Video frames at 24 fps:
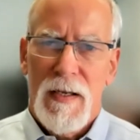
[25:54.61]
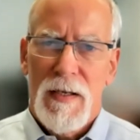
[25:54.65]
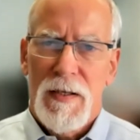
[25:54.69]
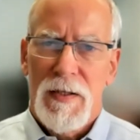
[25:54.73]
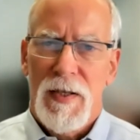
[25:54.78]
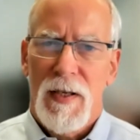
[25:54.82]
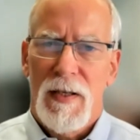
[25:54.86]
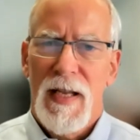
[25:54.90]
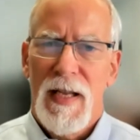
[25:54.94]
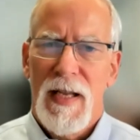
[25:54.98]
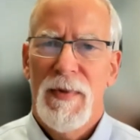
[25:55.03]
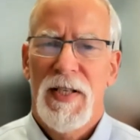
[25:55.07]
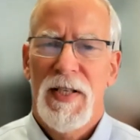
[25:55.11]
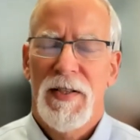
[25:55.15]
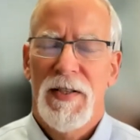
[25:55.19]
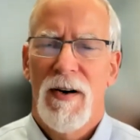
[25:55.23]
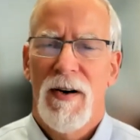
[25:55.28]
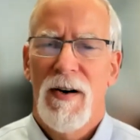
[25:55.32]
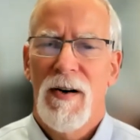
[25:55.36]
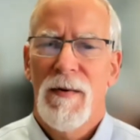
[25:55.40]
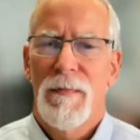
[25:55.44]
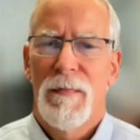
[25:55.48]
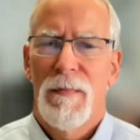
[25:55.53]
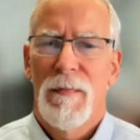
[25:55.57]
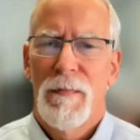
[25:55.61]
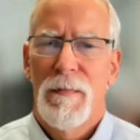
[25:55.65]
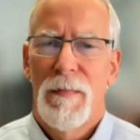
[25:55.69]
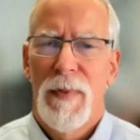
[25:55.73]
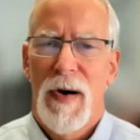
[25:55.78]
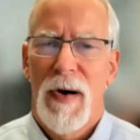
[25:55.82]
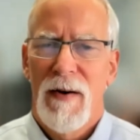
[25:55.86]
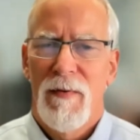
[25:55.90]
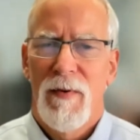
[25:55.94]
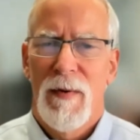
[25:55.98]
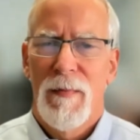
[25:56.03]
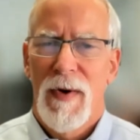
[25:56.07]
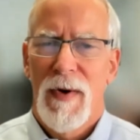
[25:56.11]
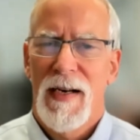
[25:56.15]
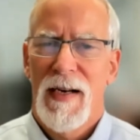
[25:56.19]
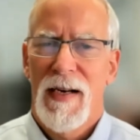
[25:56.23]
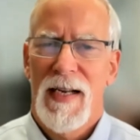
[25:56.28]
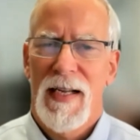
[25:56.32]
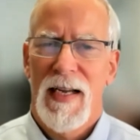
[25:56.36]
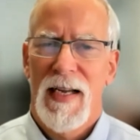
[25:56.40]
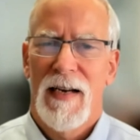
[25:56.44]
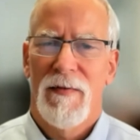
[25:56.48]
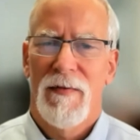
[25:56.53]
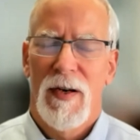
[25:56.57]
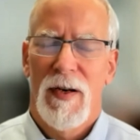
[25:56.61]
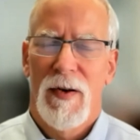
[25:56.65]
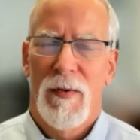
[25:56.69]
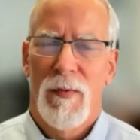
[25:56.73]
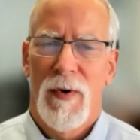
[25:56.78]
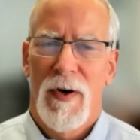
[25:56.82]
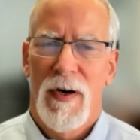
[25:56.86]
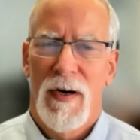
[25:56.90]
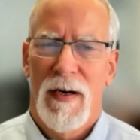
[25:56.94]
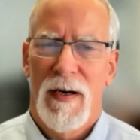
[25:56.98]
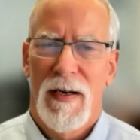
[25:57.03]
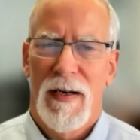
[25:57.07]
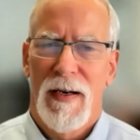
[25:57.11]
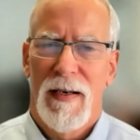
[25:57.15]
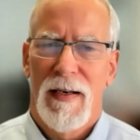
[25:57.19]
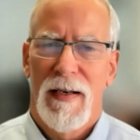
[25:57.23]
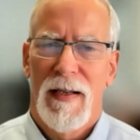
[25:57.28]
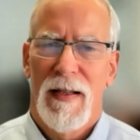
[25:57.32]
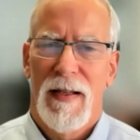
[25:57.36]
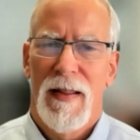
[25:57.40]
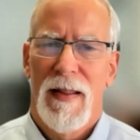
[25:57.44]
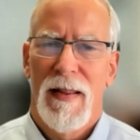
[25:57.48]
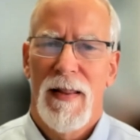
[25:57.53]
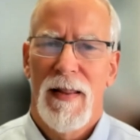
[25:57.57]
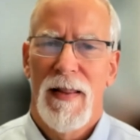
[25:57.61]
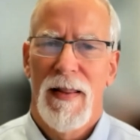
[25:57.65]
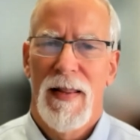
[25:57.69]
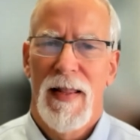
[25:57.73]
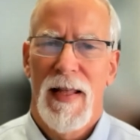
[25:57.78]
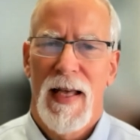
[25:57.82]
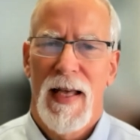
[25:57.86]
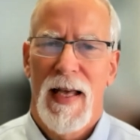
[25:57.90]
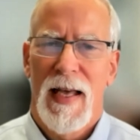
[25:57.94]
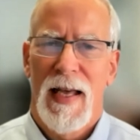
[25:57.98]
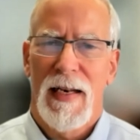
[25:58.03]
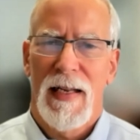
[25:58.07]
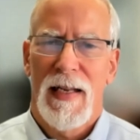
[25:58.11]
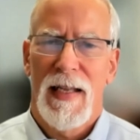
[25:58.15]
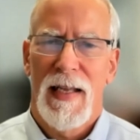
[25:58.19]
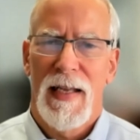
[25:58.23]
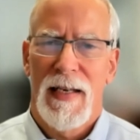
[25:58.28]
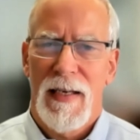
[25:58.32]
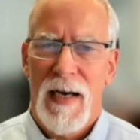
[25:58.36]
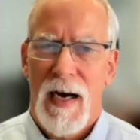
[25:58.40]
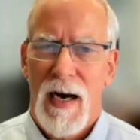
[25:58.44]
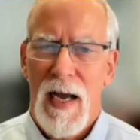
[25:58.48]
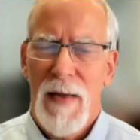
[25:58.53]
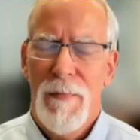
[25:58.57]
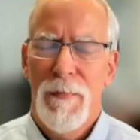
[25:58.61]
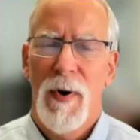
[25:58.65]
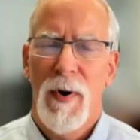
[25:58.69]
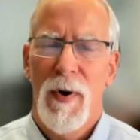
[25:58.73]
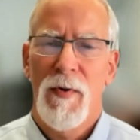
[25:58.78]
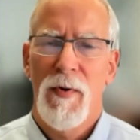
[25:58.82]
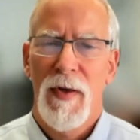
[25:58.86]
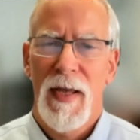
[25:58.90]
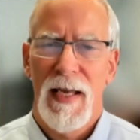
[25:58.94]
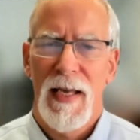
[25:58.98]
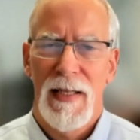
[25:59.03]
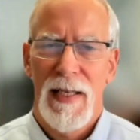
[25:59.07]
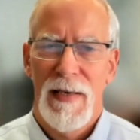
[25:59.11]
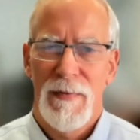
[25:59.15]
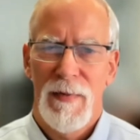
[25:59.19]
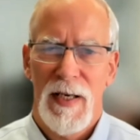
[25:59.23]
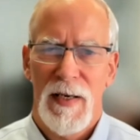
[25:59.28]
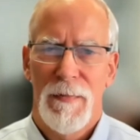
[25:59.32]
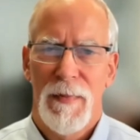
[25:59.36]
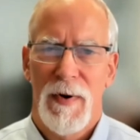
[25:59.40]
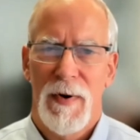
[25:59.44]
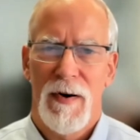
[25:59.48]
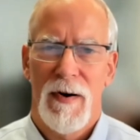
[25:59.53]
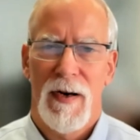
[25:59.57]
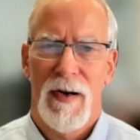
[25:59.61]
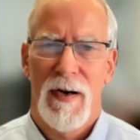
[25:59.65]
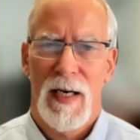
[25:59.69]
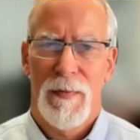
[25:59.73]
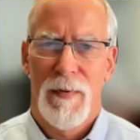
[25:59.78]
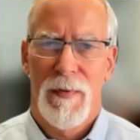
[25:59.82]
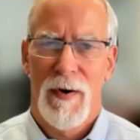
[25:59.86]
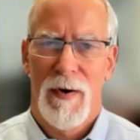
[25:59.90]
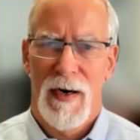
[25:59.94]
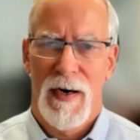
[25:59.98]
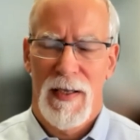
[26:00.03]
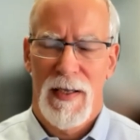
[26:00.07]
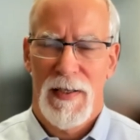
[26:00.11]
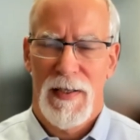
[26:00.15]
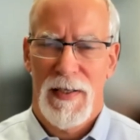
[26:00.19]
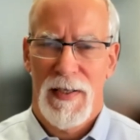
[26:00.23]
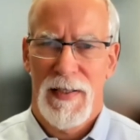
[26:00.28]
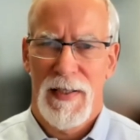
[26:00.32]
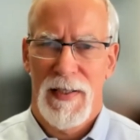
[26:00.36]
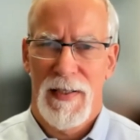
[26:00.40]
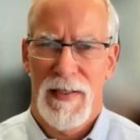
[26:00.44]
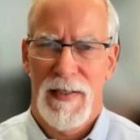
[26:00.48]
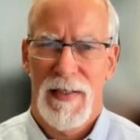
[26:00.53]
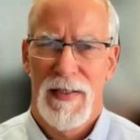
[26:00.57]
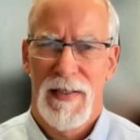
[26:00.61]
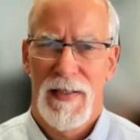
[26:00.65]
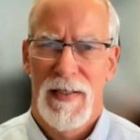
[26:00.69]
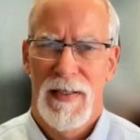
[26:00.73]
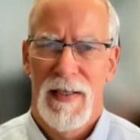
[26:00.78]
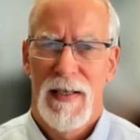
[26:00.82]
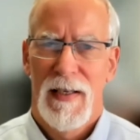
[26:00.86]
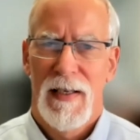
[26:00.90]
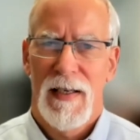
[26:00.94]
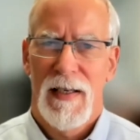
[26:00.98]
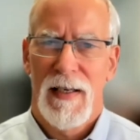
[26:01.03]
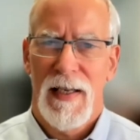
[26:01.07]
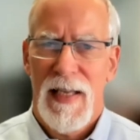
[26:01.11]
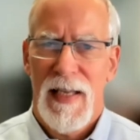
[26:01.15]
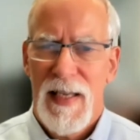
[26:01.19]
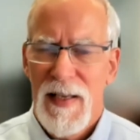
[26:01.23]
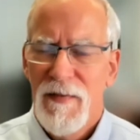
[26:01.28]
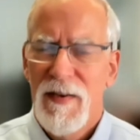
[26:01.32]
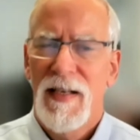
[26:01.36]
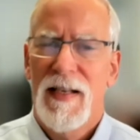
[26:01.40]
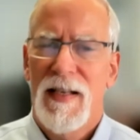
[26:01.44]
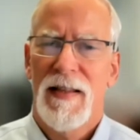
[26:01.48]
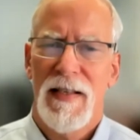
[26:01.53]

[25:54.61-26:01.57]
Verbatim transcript: so let me start by reminding everyone that in hypokalemic periodic paralysis, uh, even in